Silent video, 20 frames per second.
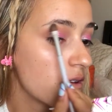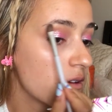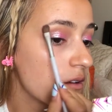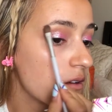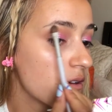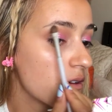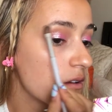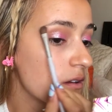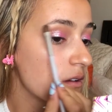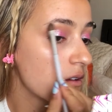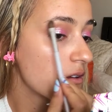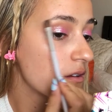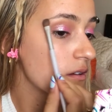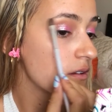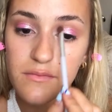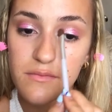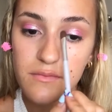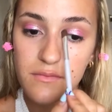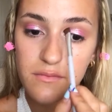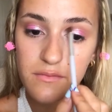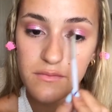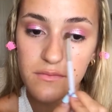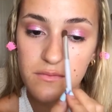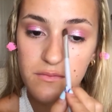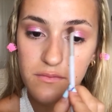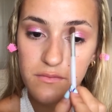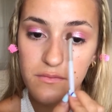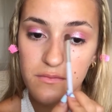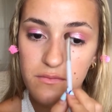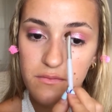the Jaclyn Hill
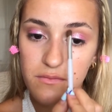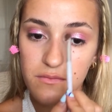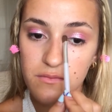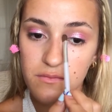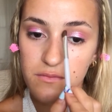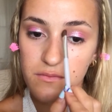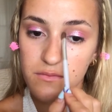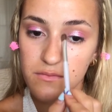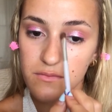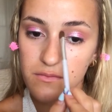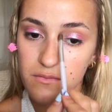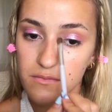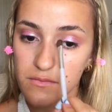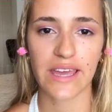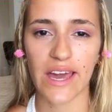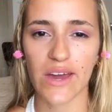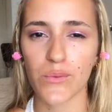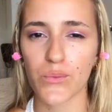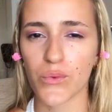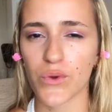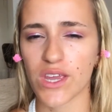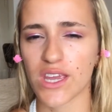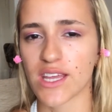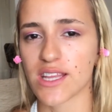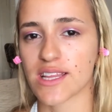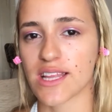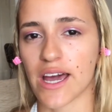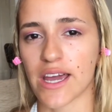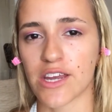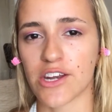and Morphe palette. Cat
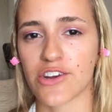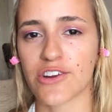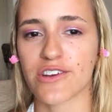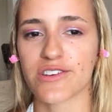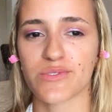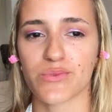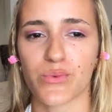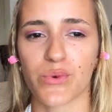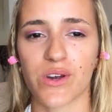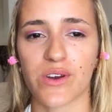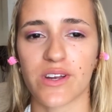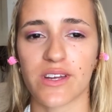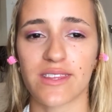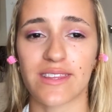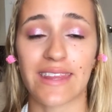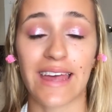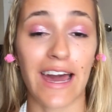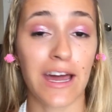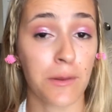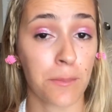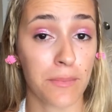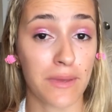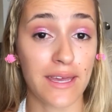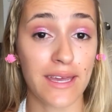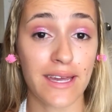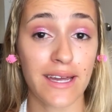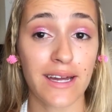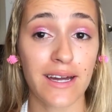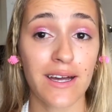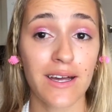wing liners weren't that
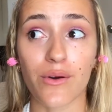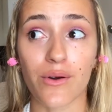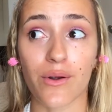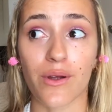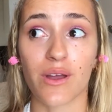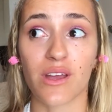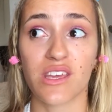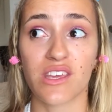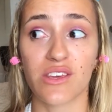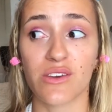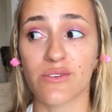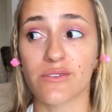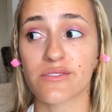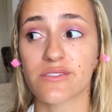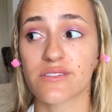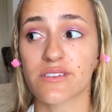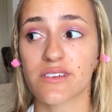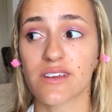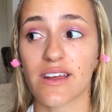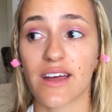big or used